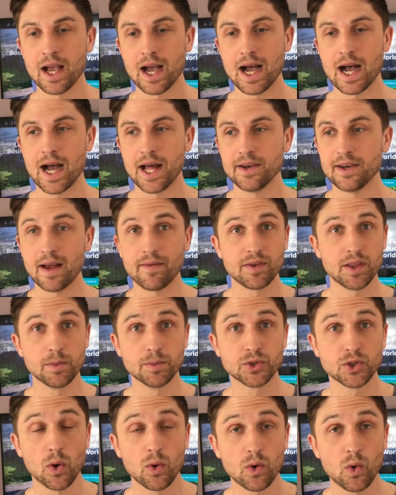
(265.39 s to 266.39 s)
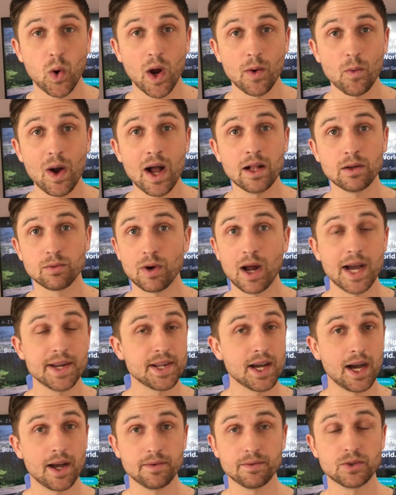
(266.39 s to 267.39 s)
and everything was going quite well, right? I'd
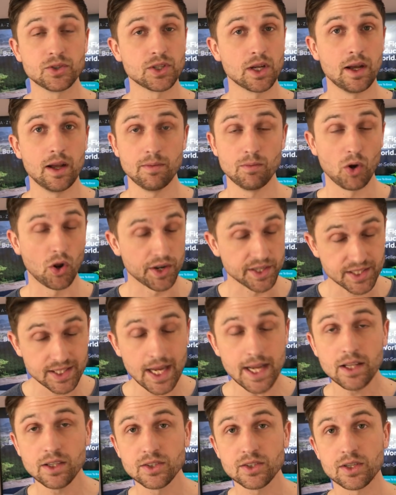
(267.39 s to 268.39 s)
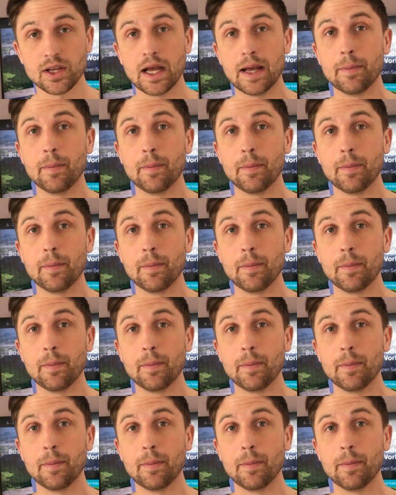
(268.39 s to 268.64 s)
had a lot of sales.